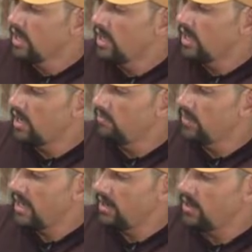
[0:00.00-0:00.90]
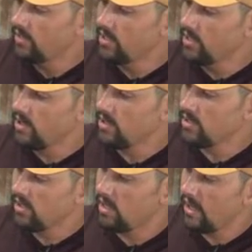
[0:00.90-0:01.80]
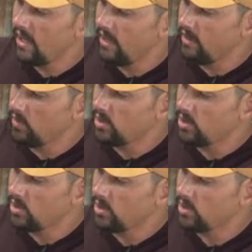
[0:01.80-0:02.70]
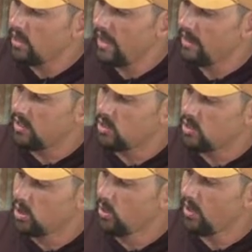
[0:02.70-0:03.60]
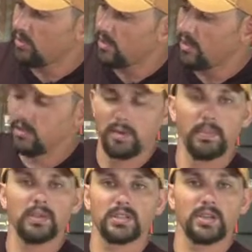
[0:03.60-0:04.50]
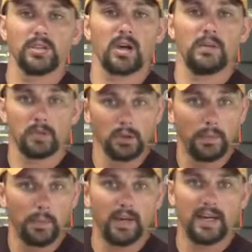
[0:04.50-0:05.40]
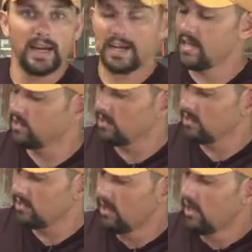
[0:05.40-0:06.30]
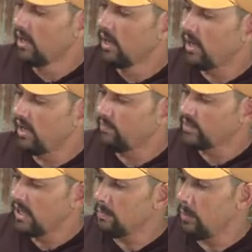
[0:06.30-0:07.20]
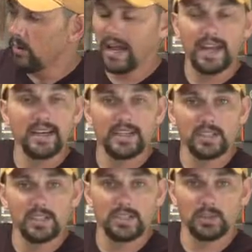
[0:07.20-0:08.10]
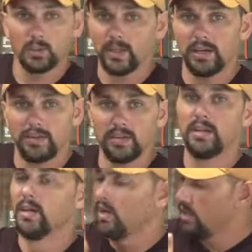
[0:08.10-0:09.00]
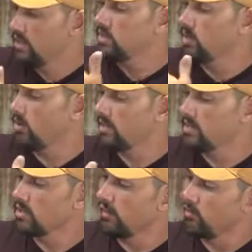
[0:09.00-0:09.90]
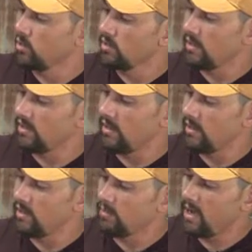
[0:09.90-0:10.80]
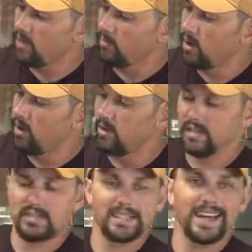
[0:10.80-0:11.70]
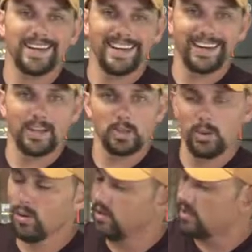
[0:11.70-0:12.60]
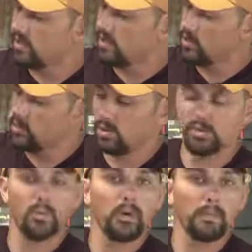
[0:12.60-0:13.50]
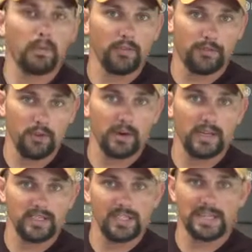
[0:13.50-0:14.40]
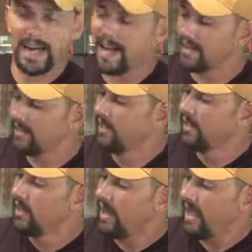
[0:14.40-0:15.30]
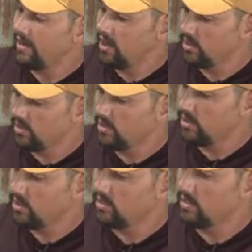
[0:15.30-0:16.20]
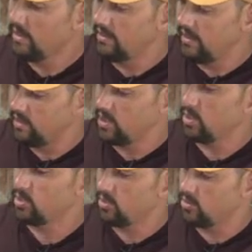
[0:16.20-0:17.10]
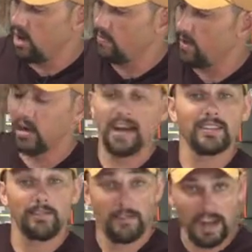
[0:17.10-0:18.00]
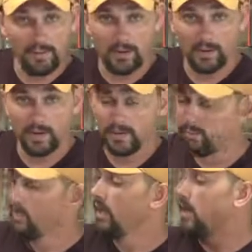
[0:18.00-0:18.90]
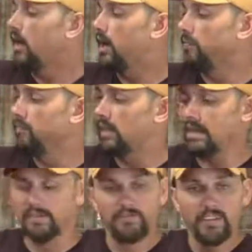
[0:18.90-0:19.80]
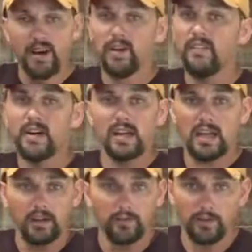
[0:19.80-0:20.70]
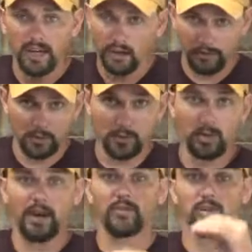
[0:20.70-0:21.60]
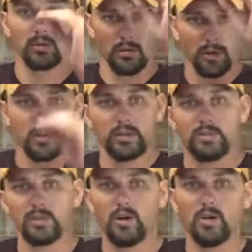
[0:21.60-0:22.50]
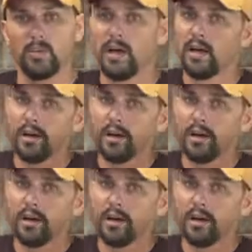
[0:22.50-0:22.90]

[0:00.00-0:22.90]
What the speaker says: At 100 yards, when you shoot out at 200, your bullet's gonna drop 2.9 inches, 10.8 inches at 300, and so on and so forth. And then on the bottom row, it's sighting in at 200, shows you'll shoot 1.4 inches high at 100 yards, and then it shows your drop on out to 500. That's very, very helpful whenever you're learning your scope.